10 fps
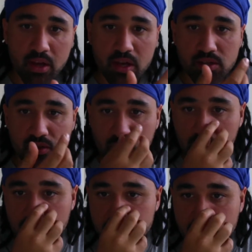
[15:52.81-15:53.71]
So the
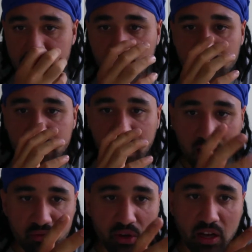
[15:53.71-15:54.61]
question is very
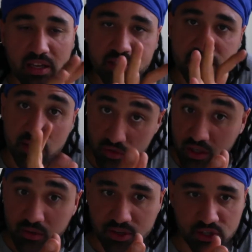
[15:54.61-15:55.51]
clever, as it's a trick
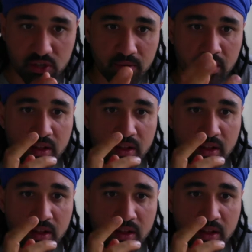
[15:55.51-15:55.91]
question.